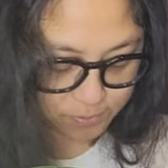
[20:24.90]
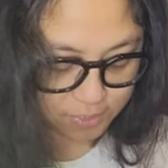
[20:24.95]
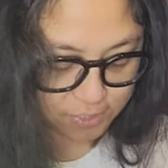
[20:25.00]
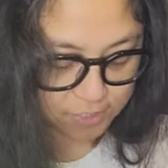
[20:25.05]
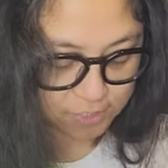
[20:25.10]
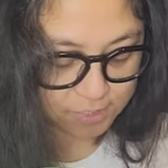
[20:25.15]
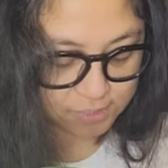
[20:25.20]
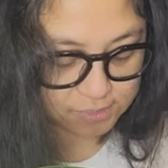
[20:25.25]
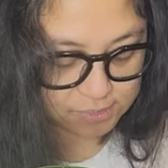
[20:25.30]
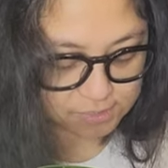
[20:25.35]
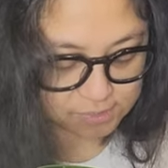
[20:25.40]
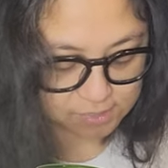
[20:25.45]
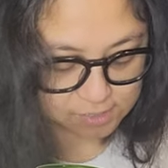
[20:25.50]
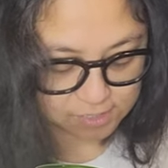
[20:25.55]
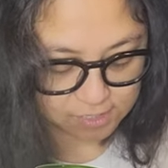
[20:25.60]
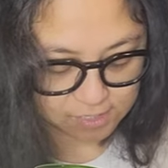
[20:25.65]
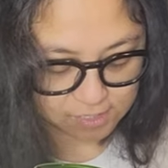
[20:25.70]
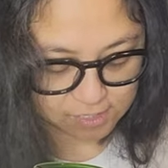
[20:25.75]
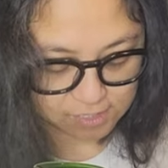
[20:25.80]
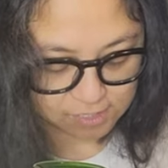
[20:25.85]
piece
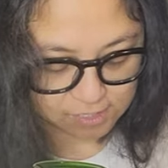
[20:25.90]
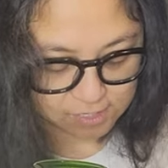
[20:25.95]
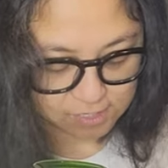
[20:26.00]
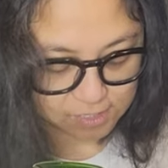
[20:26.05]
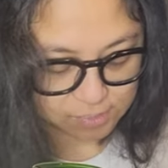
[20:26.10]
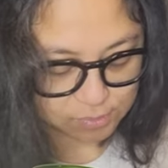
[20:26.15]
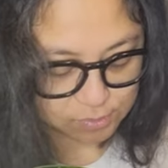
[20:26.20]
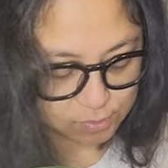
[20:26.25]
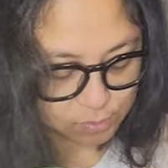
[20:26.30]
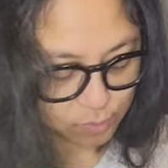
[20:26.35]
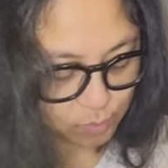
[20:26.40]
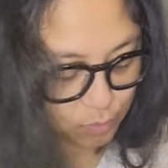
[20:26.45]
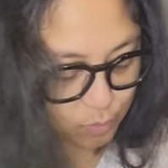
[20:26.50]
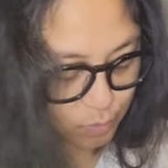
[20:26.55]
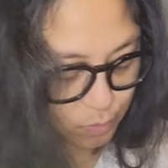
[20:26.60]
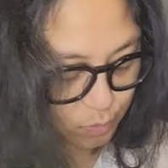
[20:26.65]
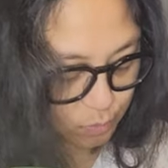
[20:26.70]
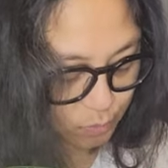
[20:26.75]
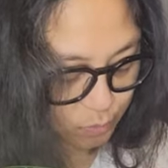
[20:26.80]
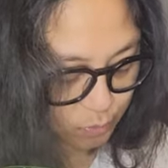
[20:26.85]

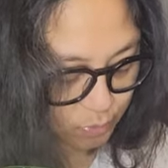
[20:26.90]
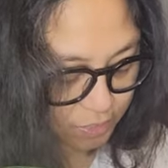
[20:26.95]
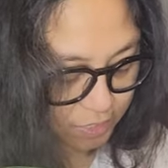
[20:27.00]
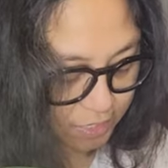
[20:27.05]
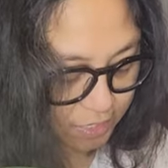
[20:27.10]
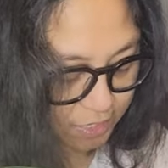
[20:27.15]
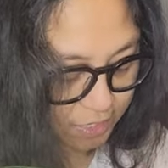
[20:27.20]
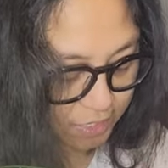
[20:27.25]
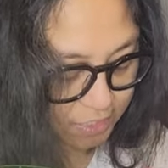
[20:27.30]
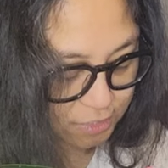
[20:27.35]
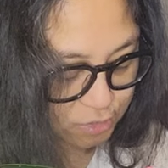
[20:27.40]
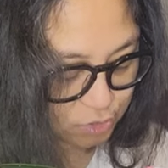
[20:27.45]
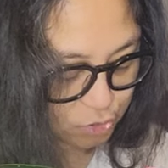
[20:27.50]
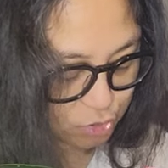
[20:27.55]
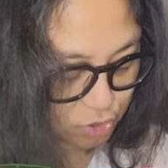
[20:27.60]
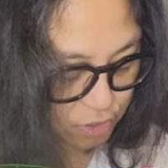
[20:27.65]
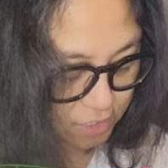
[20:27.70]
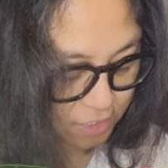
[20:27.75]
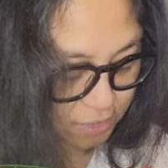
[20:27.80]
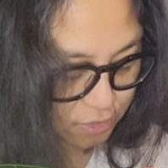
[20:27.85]
so it's
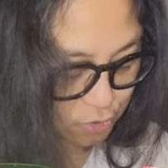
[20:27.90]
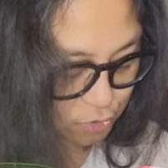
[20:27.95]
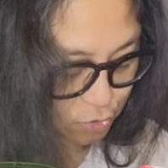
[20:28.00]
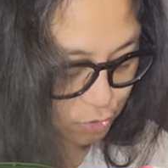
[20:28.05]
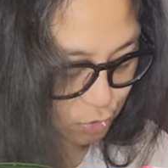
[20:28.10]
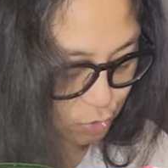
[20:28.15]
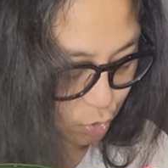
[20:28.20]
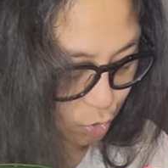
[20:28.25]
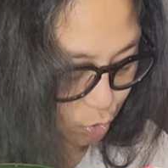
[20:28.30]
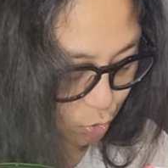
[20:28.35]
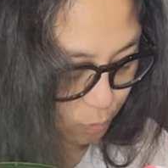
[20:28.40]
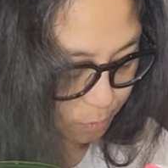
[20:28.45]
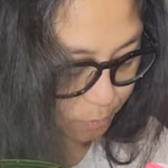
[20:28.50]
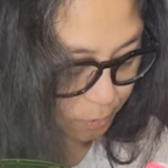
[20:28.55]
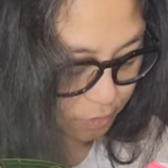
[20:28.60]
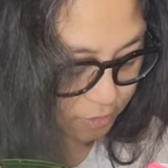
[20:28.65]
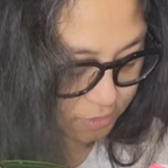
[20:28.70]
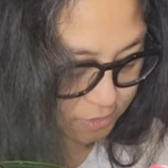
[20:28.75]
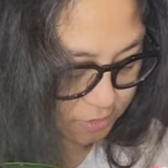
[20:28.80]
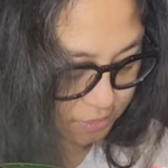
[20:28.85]
just
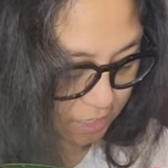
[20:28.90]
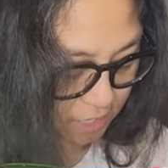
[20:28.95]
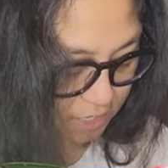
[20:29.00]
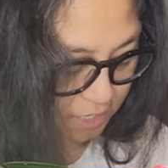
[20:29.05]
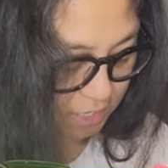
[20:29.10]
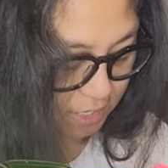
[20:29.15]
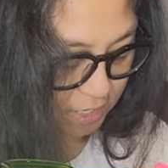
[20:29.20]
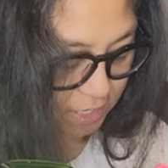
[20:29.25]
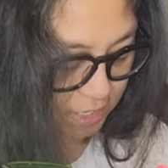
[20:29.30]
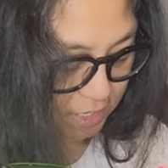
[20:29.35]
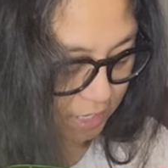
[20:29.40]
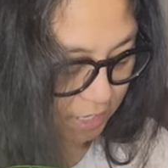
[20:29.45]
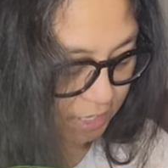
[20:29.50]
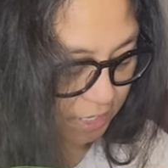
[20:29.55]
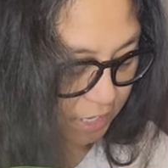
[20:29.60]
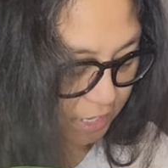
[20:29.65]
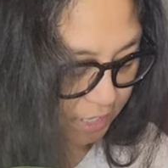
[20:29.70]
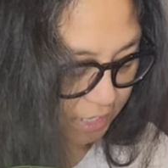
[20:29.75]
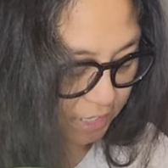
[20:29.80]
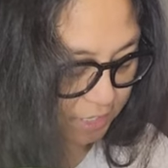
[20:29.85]
super stunning
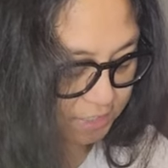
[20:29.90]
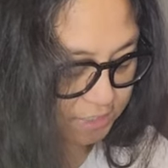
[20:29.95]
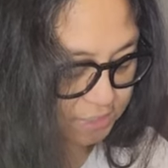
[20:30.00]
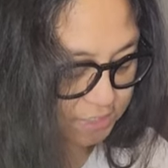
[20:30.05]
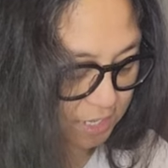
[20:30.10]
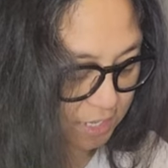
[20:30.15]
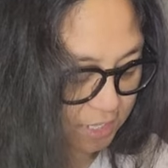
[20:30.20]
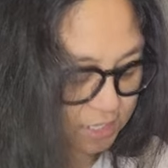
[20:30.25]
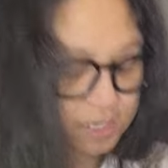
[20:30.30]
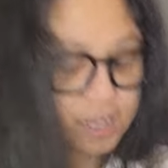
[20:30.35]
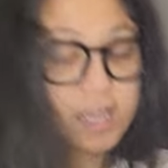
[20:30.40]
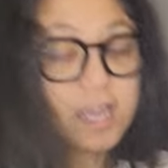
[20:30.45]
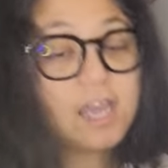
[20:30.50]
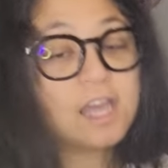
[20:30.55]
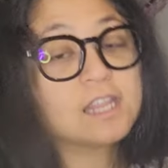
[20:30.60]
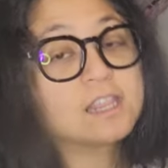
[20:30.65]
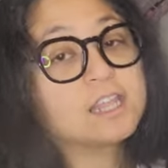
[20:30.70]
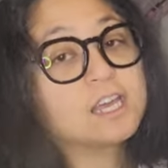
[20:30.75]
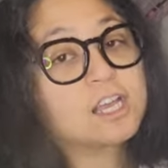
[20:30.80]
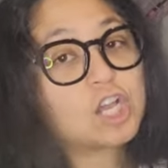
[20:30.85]
and like i said
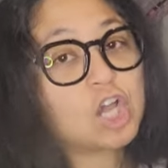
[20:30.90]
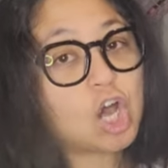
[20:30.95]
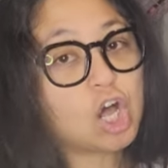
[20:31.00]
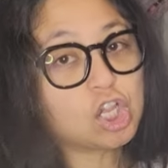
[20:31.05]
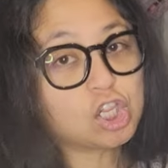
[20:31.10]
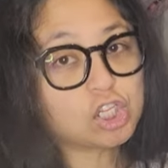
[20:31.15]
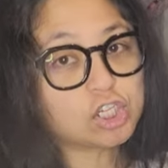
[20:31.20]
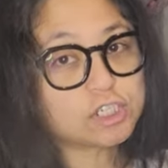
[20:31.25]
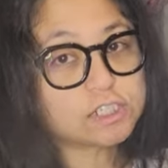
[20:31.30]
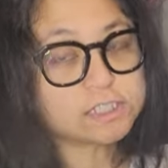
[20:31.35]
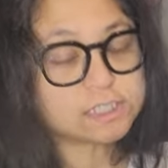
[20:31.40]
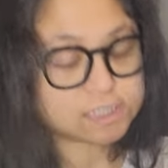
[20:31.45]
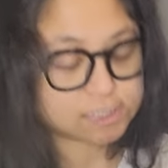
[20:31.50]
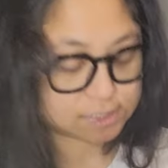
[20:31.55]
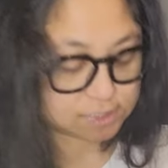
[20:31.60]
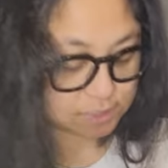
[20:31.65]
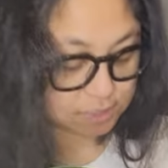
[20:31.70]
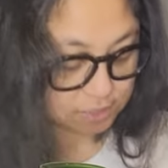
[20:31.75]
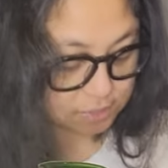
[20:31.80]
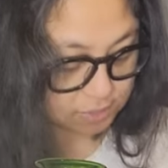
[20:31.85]
the colors
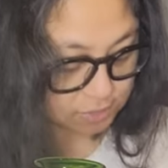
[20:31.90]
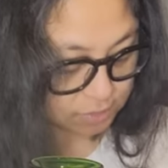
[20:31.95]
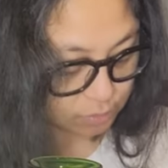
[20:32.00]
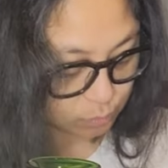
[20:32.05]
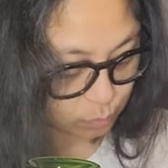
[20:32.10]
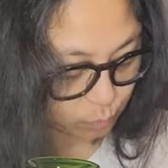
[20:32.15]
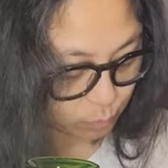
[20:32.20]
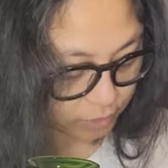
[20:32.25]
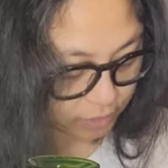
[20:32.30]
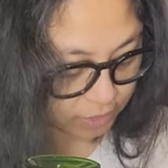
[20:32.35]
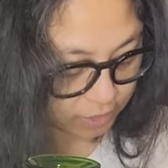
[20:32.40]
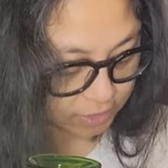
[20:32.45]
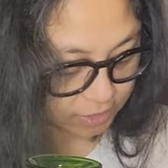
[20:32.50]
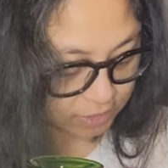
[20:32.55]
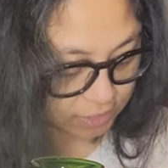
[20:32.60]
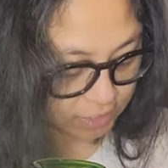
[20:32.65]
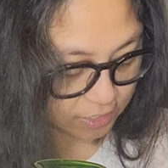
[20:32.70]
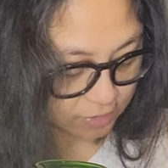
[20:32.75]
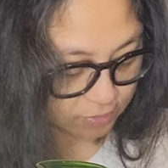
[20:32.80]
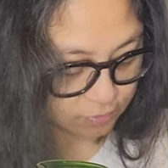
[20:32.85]
is what it
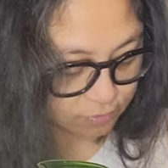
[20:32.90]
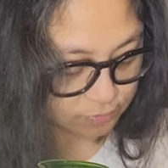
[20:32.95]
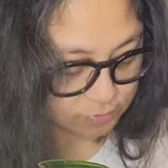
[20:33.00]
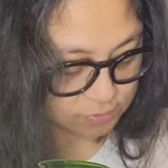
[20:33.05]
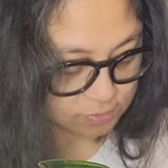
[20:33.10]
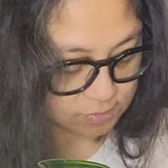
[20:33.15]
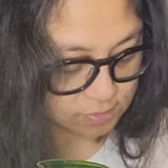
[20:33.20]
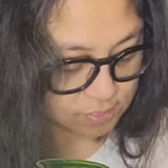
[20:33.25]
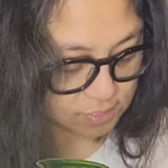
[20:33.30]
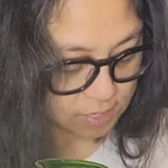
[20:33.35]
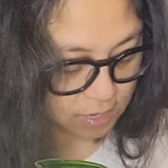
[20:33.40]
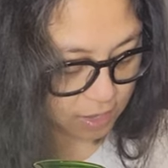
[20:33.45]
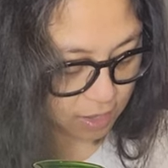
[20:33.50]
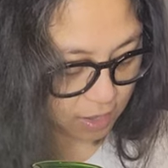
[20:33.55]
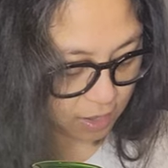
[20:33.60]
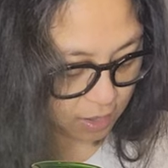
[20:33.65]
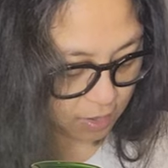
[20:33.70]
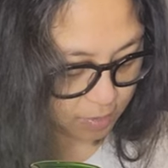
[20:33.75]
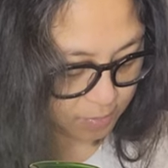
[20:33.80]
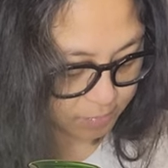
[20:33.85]
gave
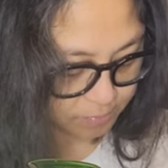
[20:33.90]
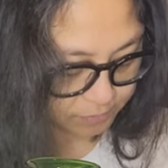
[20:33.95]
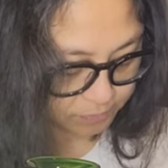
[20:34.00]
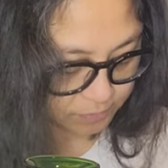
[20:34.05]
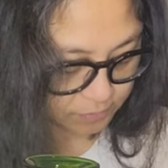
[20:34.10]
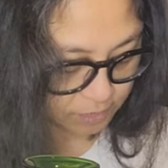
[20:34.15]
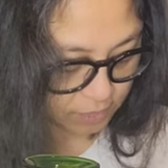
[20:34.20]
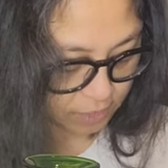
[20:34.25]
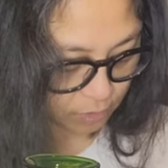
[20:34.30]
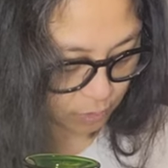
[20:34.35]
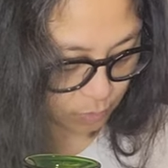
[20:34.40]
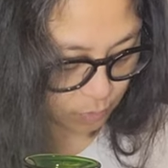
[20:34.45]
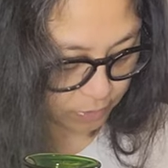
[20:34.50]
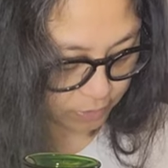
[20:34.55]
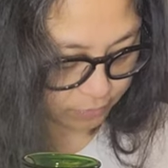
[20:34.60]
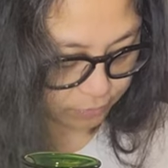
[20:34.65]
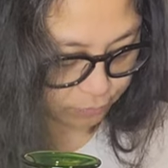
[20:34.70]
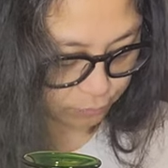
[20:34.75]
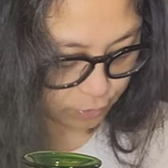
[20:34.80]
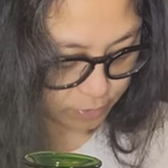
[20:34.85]
um, it
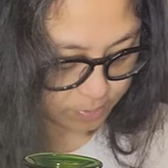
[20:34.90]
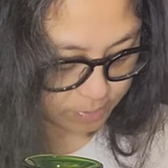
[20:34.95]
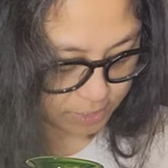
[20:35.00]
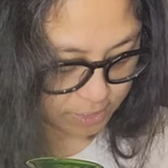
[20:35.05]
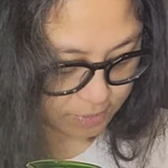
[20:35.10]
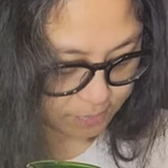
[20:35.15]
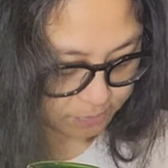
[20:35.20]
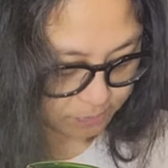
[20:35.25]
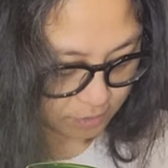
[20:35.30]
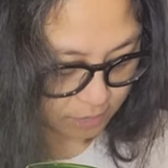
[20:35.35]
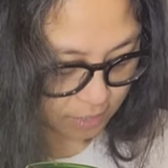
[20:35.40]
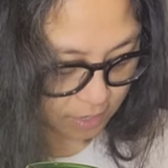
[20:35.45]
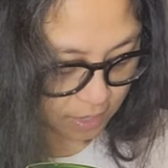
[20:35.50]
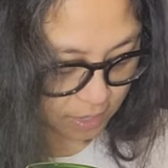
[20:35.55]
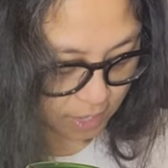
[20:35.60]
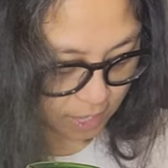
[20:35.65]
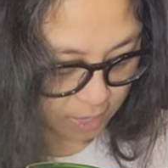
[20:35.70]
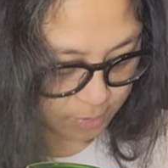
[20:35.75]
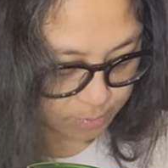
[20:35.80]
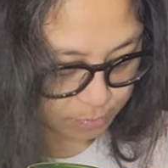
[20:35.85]
away for me.
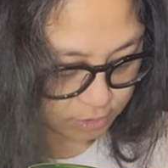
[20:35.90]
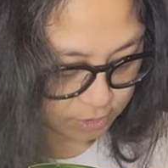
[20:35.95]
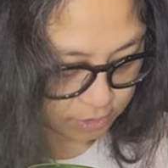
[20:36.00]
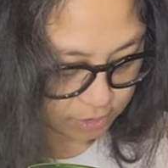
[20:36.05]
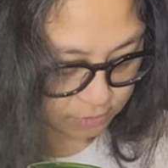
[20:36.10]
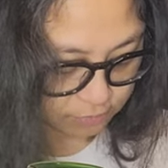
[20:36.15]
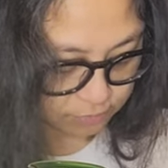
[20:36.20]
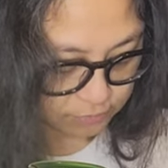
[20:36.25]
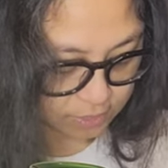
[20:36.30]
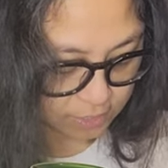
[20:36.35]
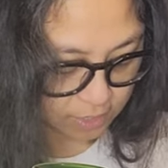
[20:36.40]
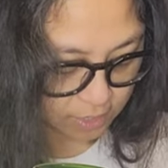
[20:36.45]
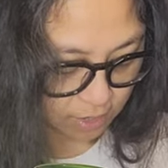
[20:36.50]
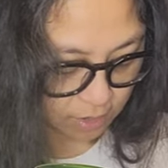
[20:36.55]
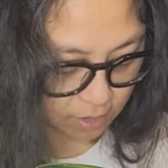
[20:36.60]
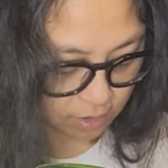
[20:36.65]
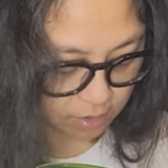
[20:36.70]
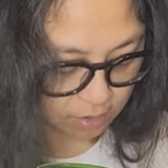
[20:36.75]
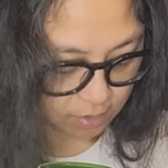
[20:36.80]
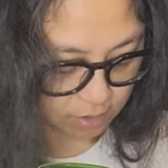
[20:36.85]
I believe they
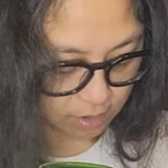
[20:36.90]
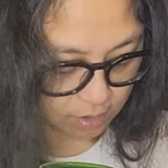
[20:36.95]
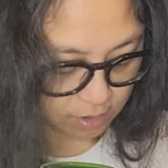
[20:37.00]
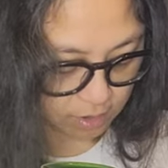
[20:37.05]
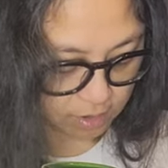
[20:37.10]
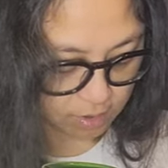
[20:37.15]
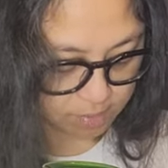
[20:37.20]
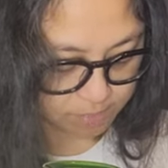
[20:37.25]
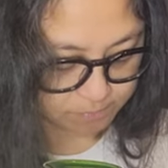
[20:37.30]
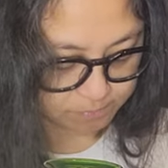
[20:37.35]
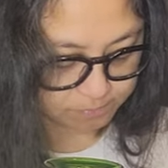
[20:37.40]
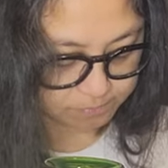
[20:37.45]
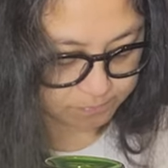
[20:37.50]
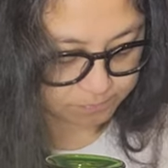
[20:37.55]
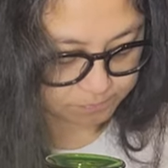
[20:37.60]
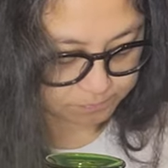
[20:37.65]
are, um,